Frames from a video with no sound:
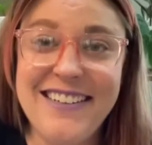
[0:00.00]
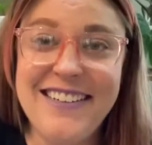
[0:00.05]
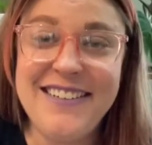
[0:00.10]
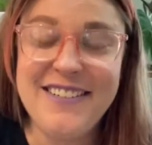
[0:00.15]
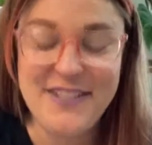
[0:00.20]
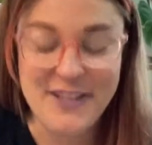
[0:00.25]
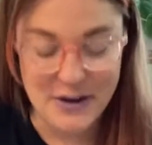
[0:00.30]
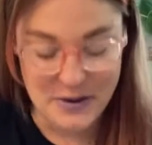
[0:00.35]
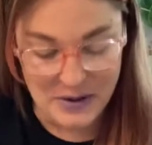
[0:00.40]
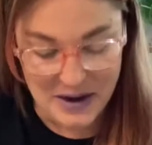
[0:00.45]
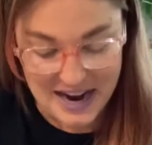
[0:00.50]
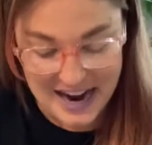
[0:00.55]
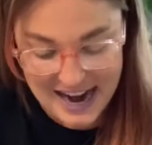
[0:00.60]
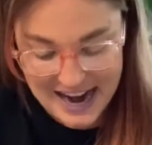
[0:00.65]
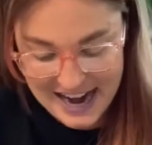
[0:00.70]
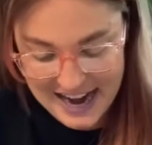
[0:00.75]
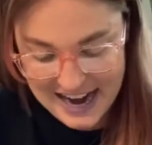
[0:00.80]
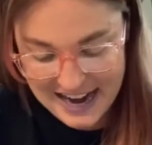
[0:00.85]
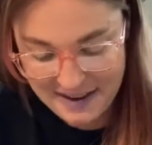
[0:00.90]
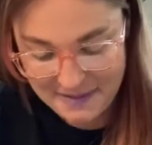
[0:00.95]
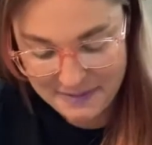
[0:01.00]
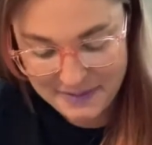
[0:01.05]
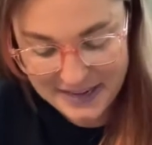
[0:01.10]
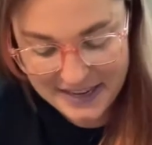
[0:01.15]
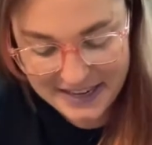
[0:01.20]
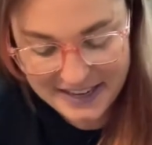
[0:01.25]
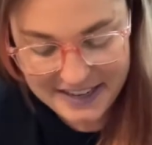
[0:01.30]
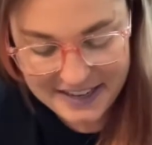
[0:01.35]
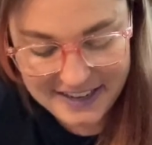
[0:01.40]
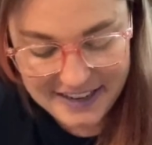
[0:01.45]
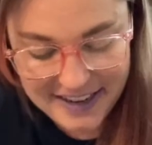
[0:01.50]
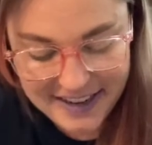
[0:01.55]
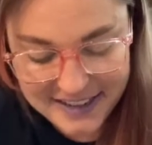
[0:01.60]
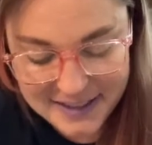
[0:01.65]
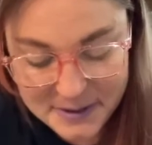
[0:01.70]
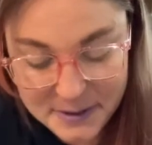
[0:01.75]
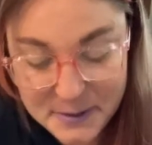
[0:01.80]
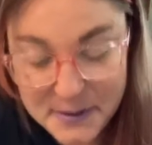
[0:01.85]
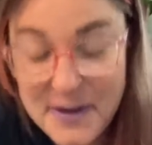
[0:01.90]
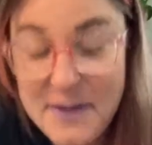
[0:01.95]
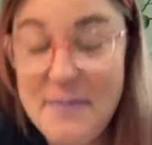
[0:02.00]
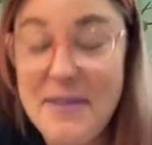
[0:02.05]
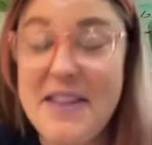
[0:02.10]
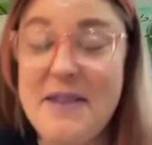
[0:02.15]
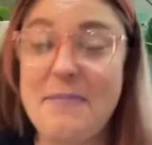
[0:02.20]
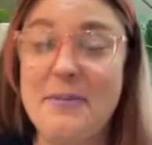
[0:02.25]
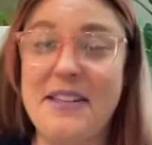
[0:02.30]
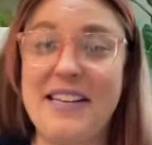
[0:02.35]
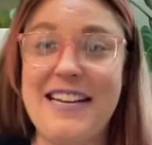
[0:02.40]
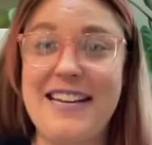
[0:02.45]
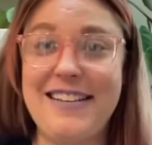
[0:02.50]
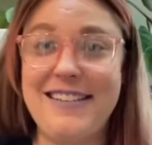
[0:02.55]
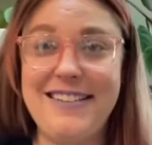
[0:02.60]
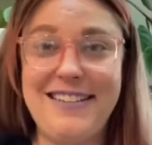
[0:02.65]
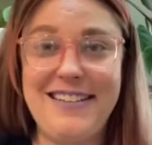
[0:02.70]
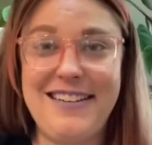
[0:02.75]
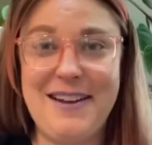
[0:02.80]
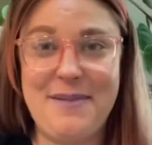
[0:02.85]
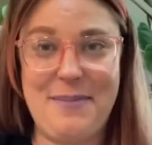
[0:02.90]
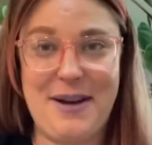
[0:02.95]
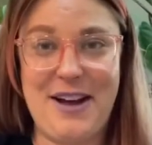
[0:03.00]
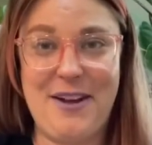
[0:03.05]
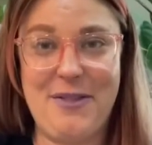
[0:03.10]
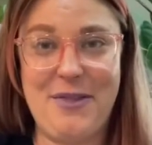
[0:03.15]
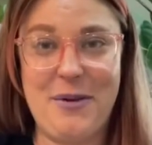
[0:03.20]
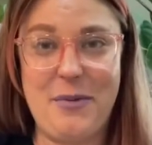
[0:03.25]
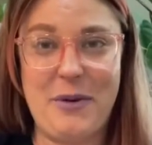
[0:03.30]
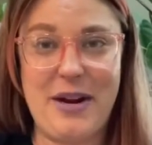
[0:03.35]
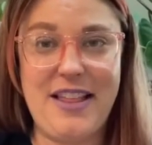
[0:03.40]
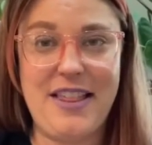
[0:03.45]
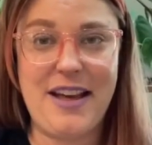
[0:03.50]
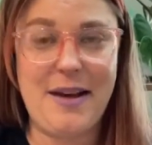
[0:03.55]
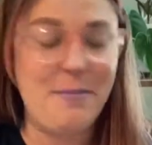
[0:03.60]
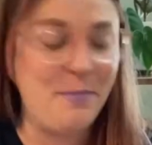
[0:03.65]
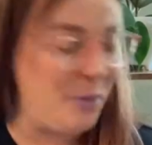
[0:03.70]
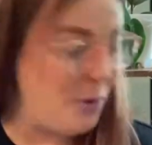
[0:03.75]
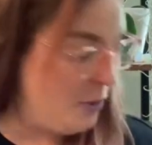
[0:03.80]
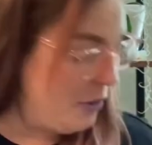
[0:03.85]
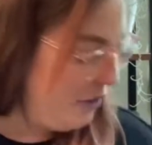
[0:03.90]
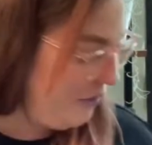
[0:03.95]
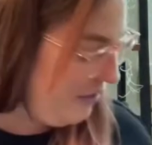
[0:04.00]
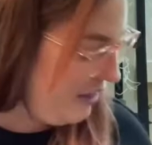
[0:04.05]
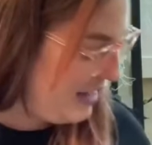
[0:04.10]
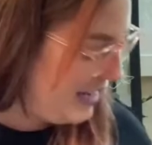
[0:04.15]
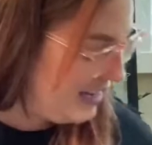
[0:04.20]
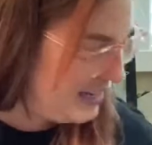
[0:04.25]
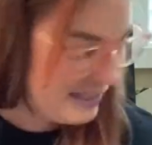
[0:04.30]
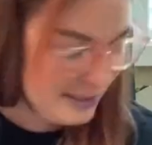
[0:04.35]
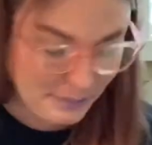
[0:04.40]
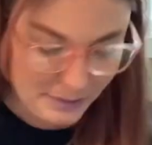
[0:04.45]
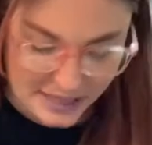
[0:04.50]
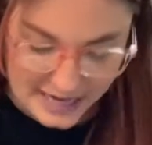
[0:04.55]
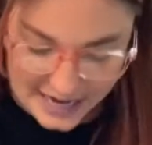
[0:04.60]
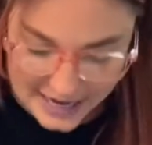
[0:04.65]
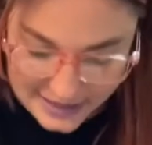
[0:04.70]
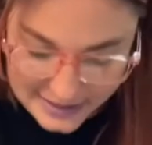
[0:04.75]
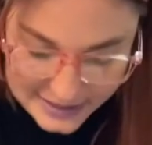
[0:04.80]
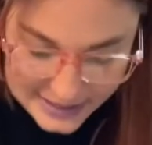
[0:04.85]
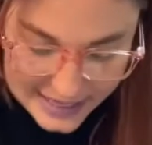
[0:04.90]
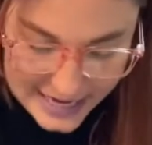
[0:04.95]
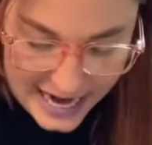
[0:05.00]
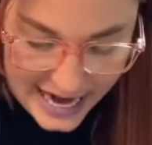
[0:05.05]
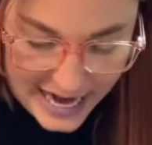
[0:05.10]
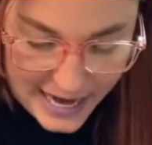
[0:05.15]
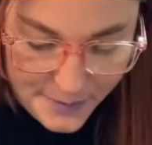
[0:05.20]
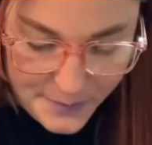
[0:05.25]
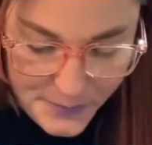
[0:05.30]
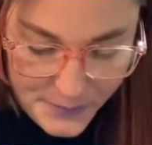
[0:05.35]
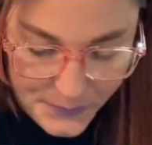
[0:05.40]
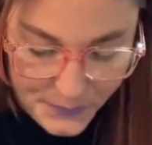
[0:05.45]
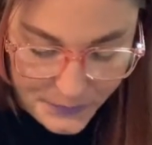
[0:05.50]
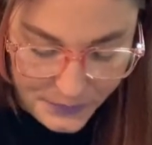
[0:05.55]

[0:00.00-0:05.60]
So I am extremely pleased about the way that both of these plants came.